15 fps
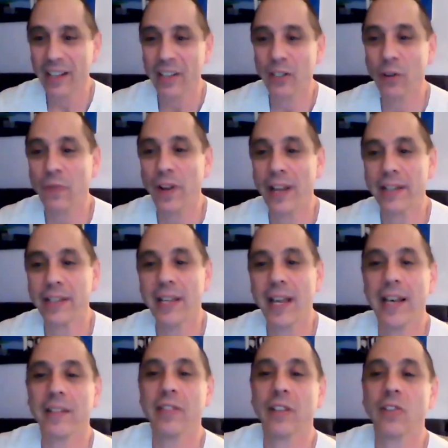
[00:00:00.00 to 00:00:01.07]
So
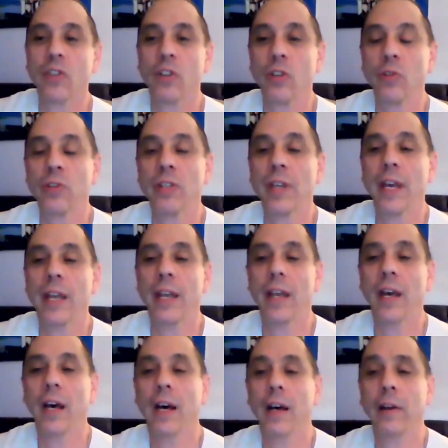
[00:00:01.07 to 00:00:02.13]
fantastic. So you said
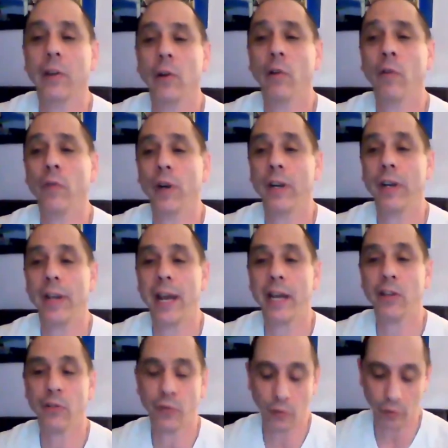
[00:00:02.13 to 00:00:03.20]
uh, you're over in
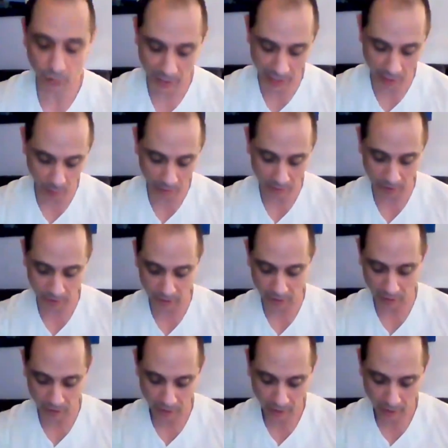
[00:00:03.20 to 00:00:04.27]
Nashville now, which is
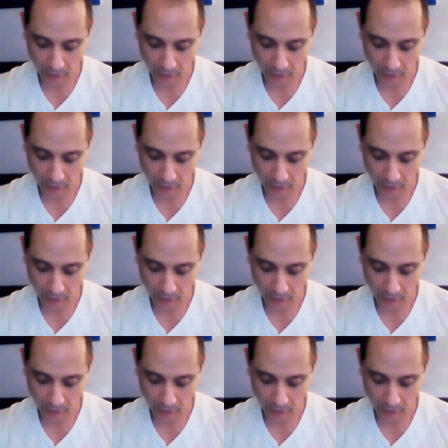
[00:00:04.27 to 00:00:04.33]
the,